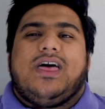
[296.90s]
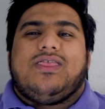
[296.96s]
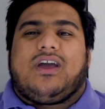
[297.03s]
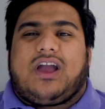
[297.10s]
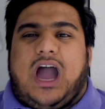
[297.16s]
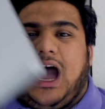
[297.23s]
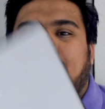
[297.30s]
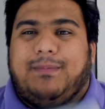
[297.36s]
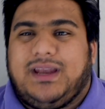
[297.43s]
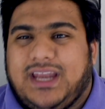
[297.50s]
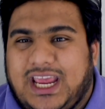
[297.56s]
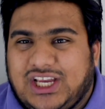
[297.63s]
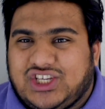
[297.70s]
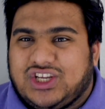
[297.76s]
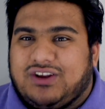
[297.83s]
the
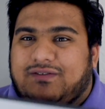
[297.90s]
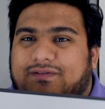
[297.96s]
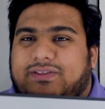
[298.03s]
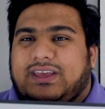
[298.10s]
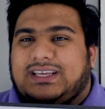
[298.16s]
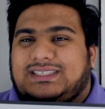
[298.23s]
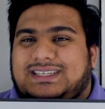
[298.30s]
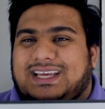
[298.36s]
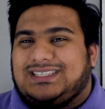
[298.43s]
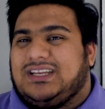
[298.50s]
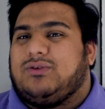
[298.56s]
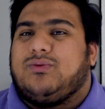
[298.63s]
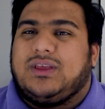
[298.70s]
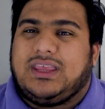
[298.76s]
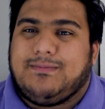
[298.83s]
combination of this
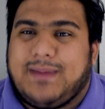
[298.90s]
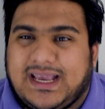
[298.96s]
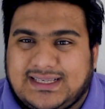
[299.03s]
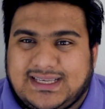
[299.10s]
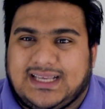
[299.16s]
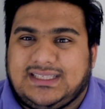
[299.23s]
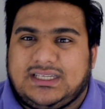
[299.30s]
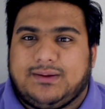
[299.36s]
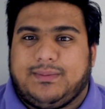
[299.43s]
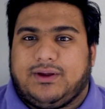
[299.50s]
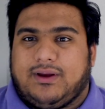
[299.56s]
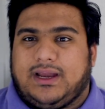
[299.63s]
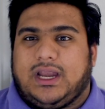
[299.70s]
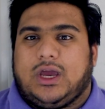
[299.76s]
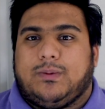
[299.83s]
doesn't really make sense to me
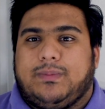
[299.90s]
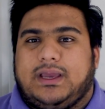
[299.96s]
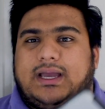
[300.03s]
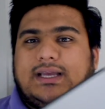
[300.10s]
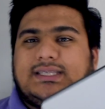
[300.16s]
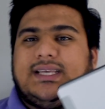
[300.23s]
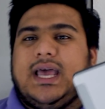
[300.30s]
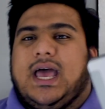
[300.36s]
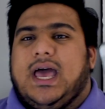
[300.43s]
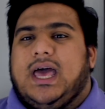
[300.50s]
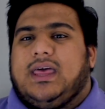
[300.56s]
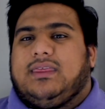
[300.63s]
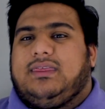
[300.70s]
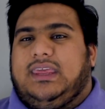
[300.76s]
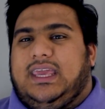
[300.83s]
right now, because
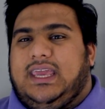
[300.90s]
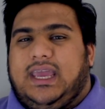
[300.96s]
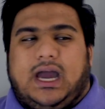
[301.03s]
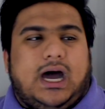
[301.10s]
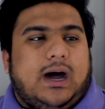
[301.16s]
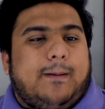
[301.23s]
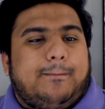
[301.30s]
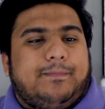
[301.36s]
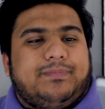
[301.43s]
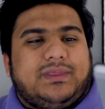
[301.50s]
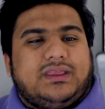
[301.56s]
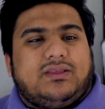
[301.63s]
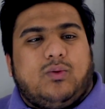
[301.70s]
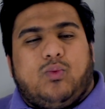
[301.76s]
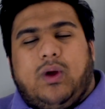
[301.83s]
the
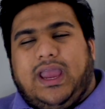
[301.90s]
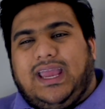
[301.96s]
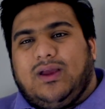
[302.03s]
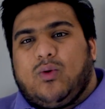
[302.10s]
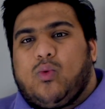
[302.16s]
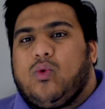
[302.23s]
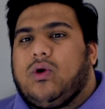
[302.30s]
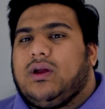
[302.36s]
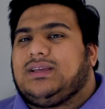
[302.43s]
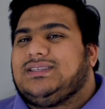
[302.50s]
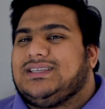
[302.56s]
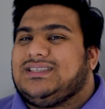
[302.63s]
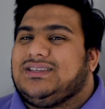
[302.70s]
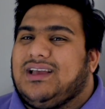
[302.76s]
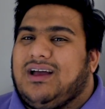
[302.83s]
way it works
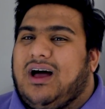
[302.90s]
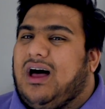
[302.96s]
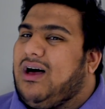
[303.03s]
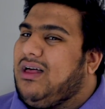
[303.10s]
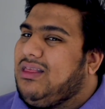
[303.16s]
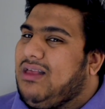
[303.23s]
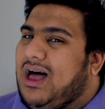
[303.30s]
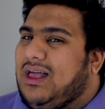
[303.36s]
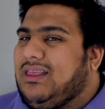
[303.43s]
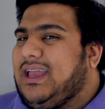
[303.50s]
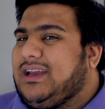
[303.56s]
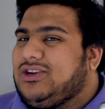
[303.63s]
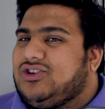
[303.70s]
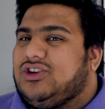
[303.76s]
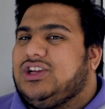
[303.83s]
is a lot
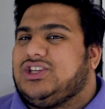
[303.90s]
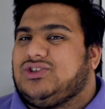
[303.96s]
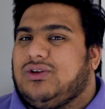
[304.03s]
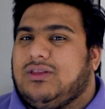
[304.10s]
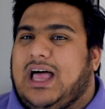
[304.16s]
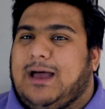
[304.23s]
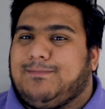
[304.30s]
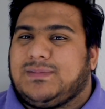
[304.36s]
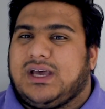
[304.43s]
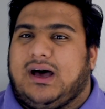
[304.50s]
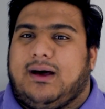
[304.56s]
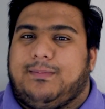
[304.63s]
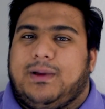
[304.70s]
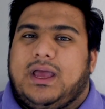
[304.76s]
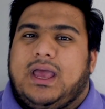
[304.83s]
like a traditional
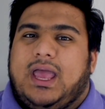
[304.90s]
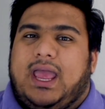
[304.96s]
laptop,